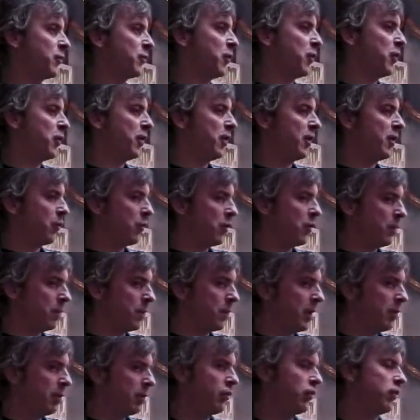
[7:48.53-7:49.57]
we're, we're
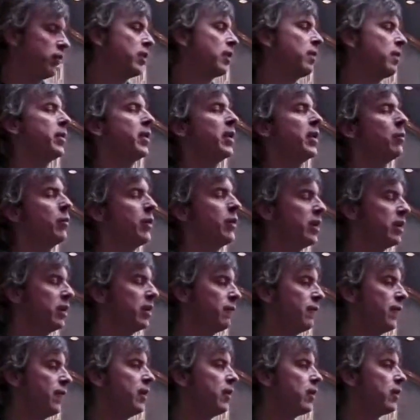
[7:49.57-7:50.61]
a publishing company. We can